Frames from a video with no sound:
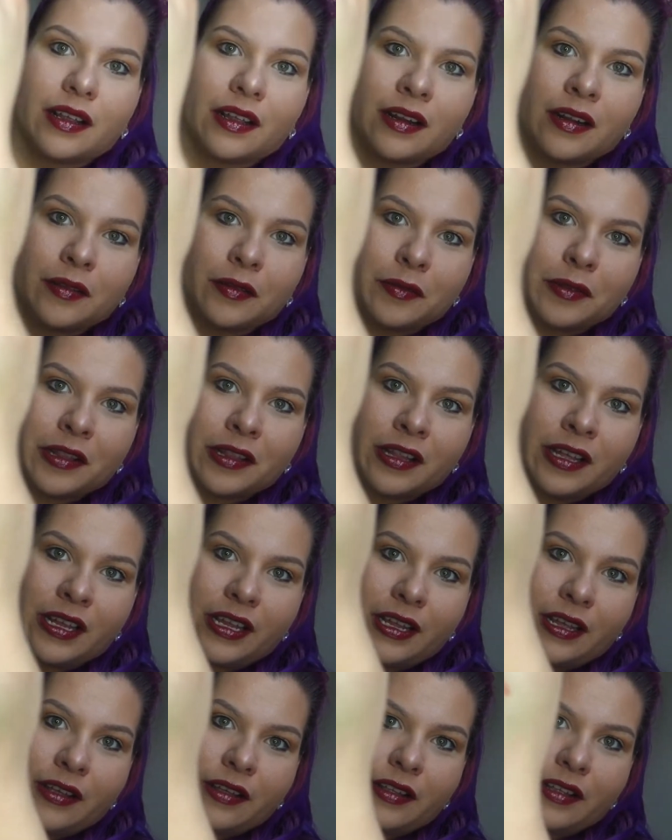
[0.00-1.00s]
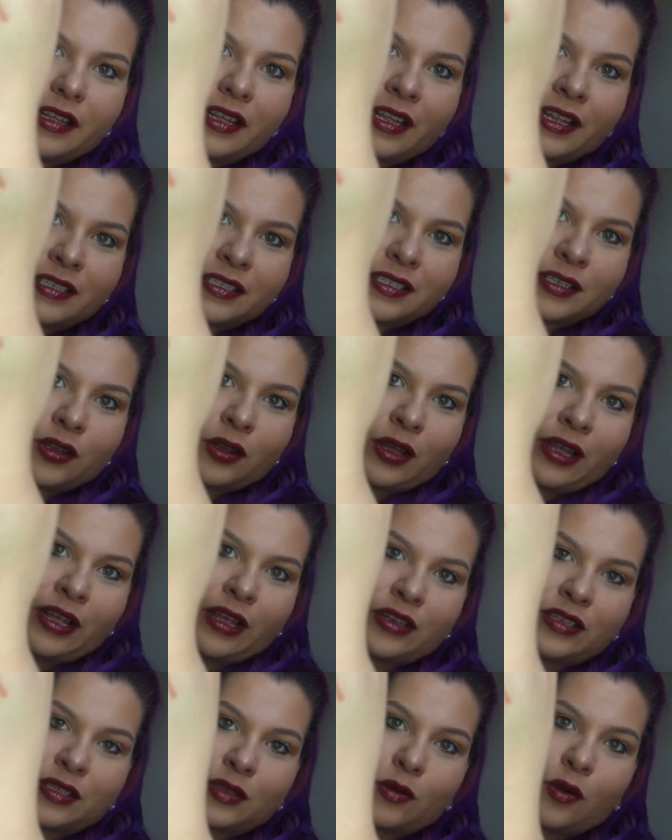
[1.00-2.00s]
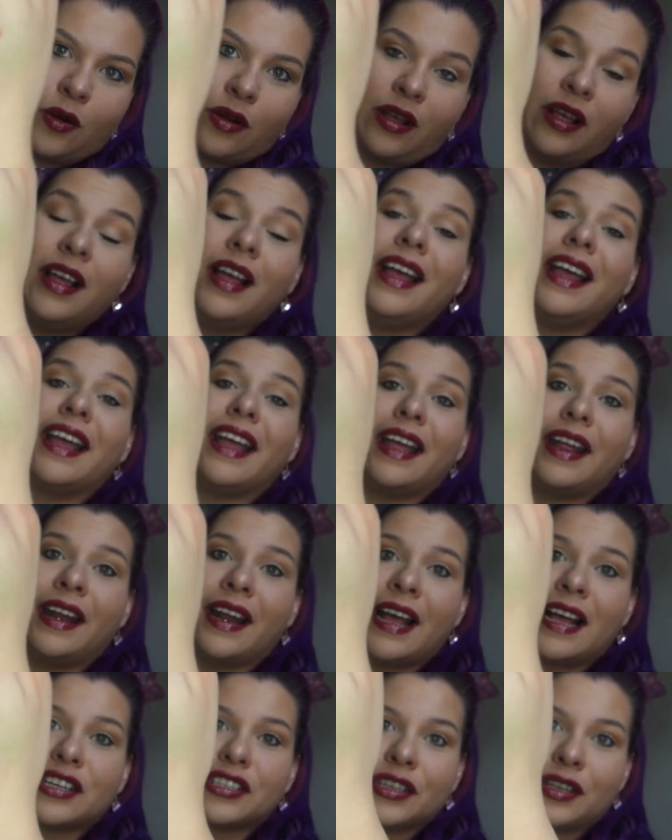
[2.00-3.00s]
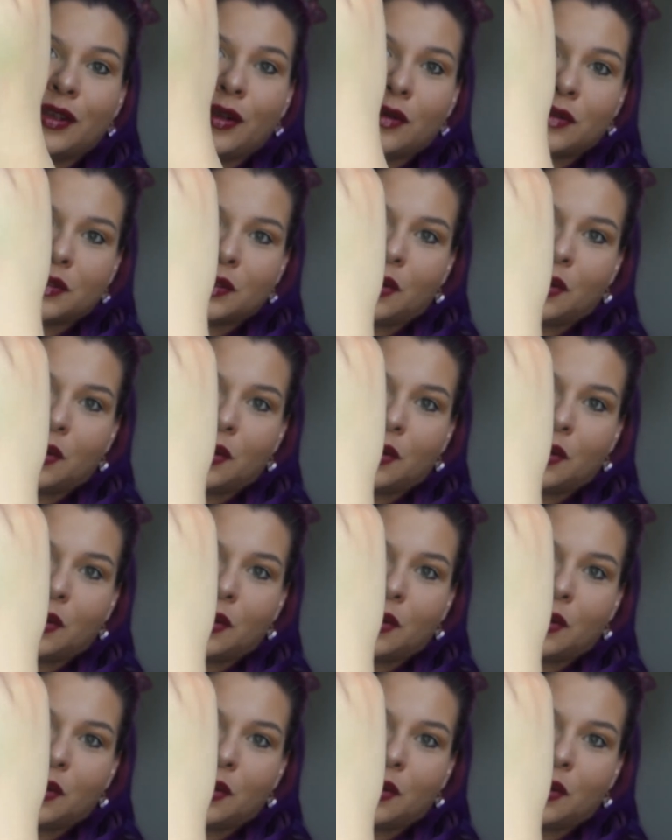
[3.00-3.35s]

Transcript: I get the plate? Yeah, it's gold. It actually goes